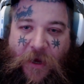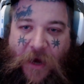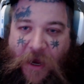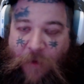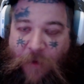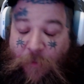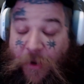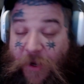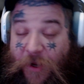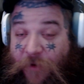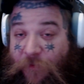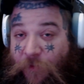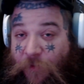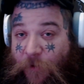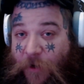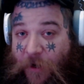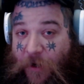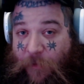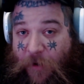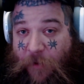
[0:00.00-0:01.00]
I paid
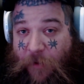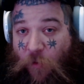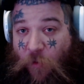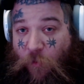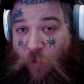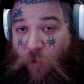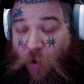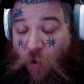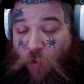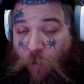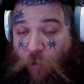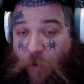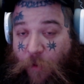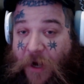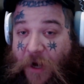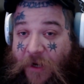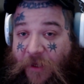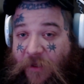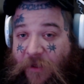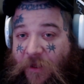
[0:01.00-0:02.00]
for it out of my own
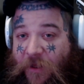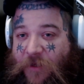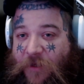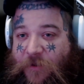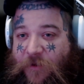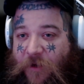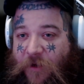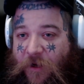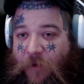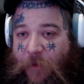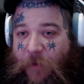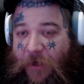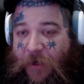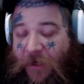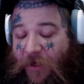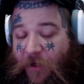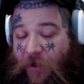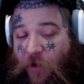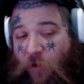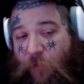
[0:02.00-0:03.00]
pocket last time. I
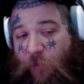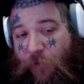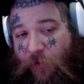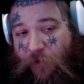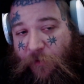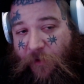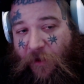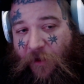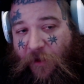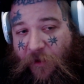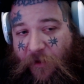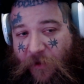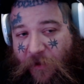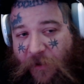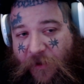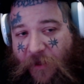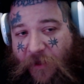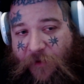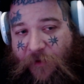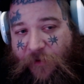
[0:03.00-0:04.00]
can't help you that
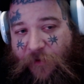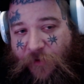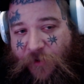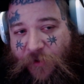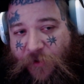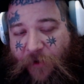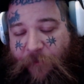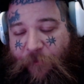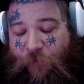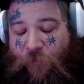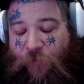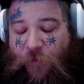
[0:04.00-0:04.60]
like that this time.